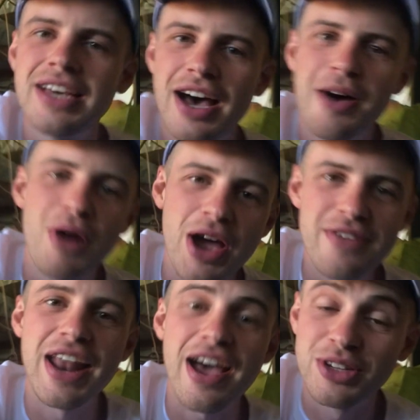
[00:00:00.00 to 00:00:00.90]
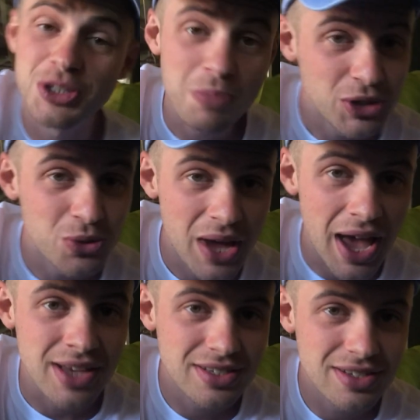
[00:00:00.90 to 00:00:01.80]
I might even have a special
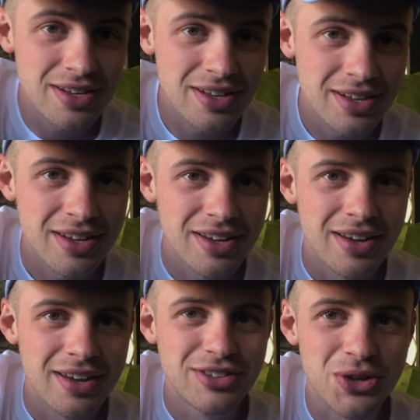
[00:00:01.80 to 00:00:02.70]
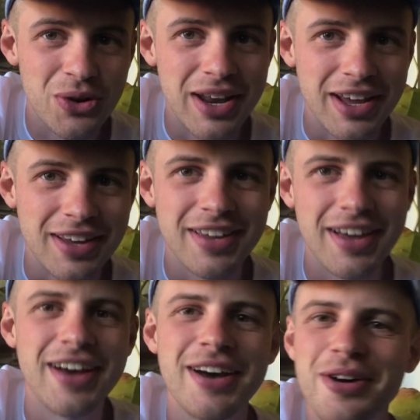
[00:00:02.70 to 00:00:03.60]
guest joining.
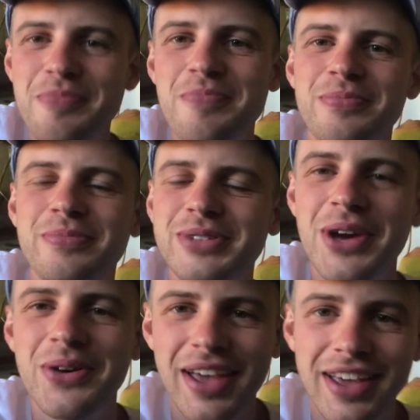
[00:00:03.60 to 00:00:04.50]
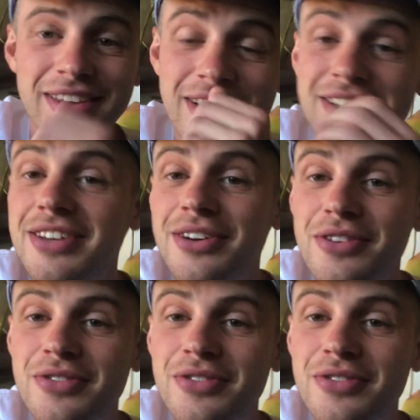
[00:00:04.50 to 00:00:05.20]
So yeah, you guys can look